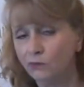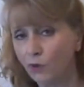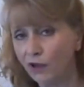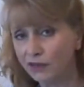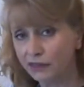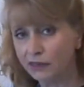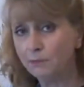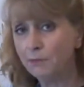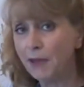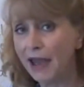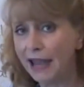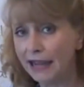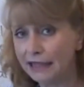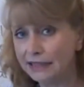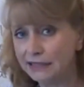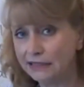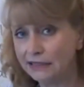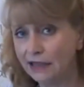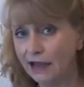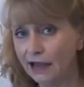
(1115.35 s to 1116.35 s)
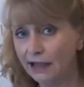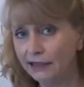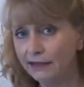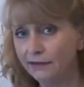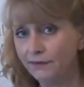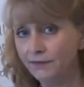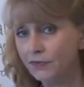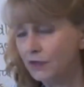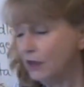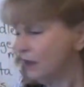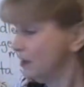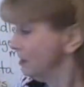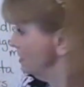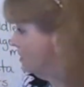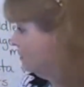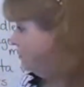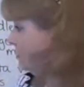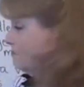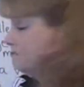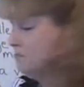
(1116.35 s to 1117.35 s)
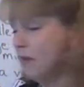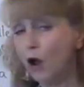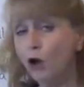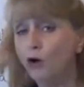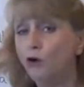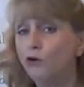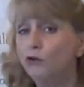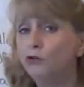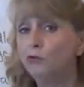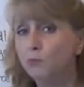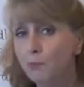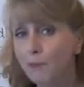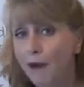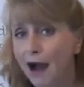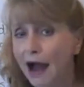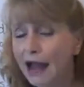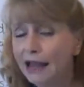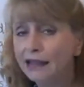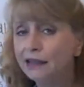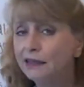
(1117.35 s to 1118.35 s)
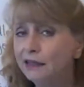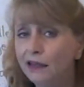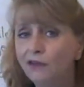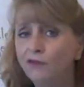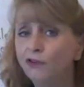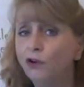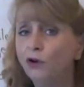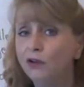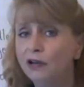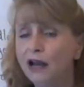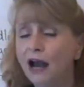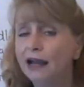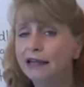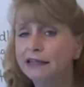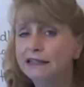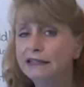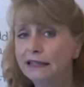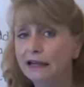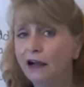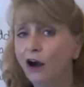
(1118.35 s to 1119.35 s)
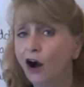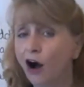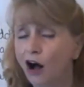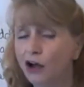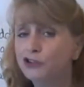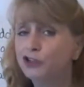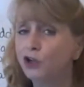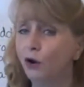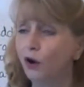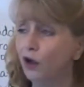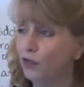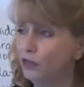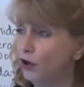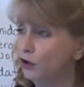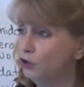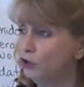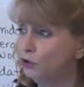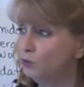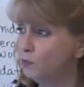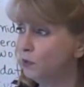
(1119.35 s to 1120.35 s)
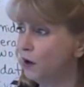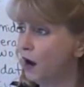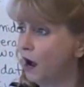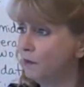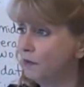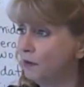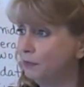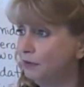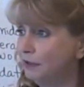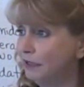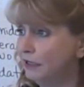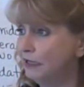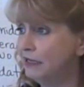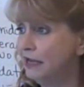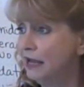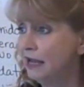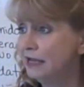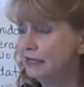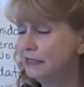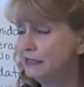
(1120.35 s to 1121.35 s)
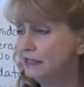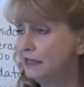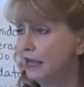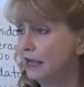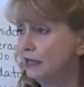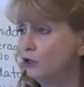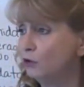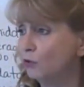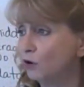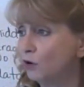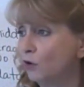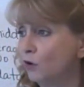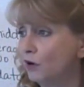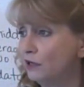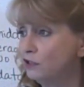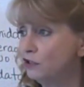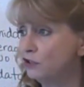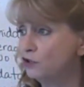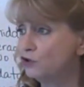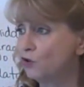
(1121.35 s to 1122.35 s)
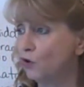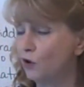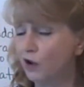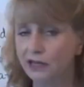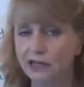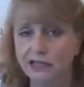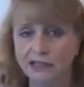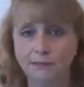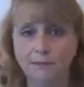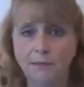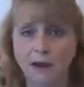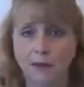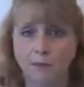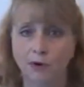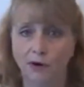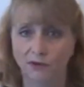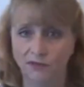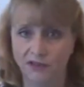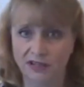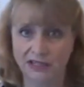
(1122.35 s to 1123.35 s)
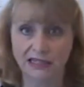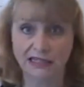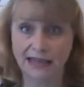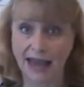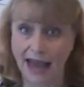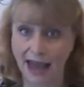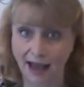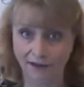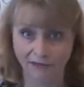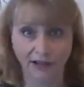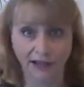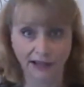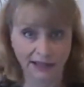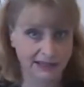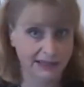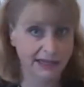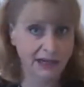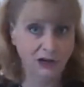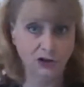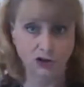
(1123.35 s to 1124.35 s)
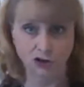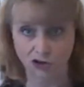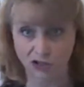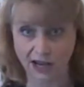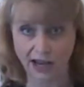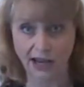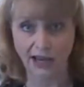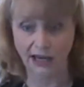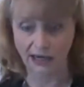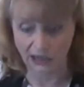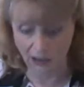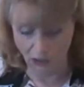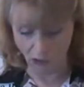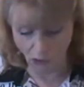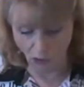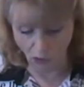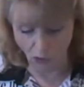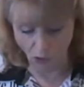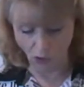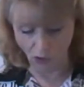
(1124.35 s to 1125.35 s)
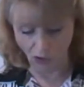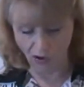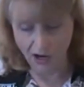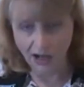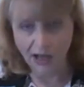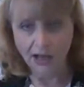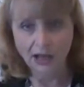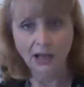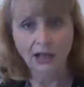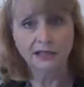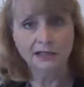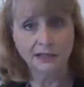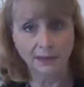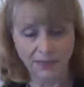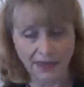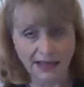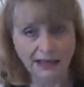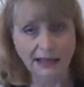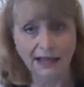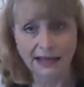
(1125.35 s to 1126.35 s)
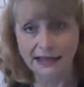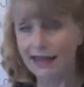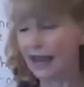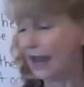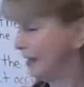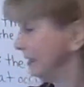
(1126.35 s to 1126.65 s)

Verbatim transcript: what the pay is like. The mode might give you an idea also, although you'd probably say you were going to join as a member of the staff, like a teacher's aide or something like